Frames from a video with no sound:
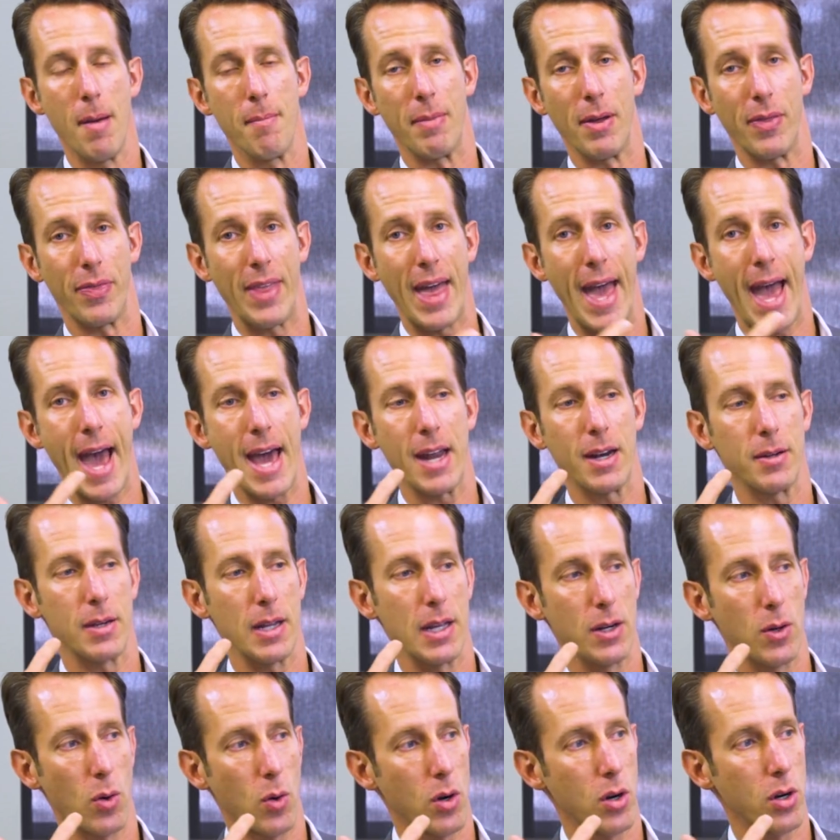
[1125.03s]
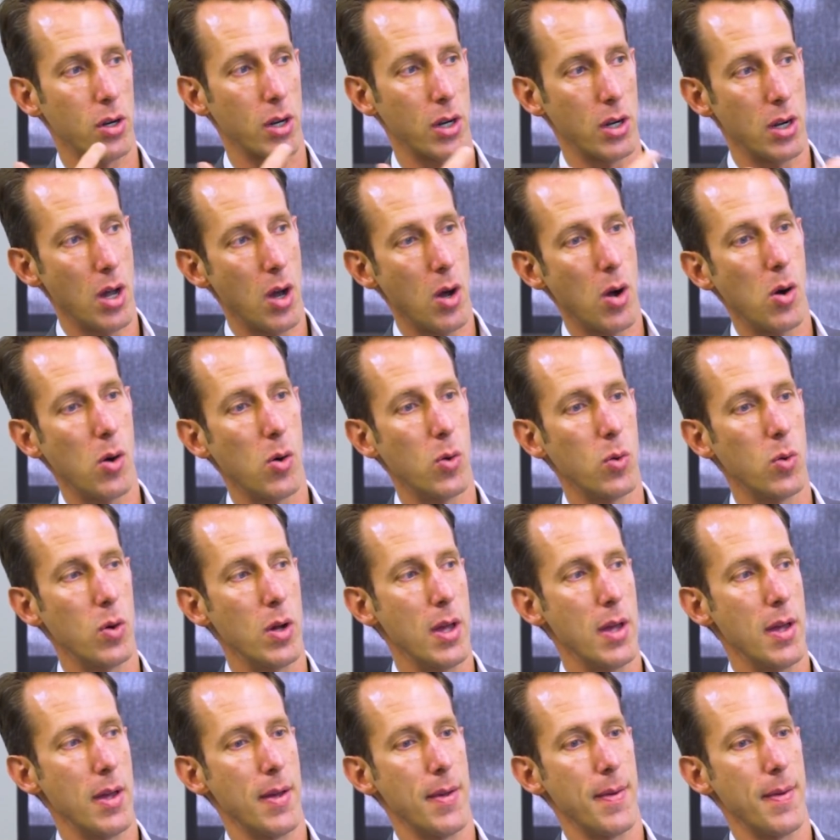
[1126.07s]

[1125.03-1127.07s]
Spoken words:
but that, in order to know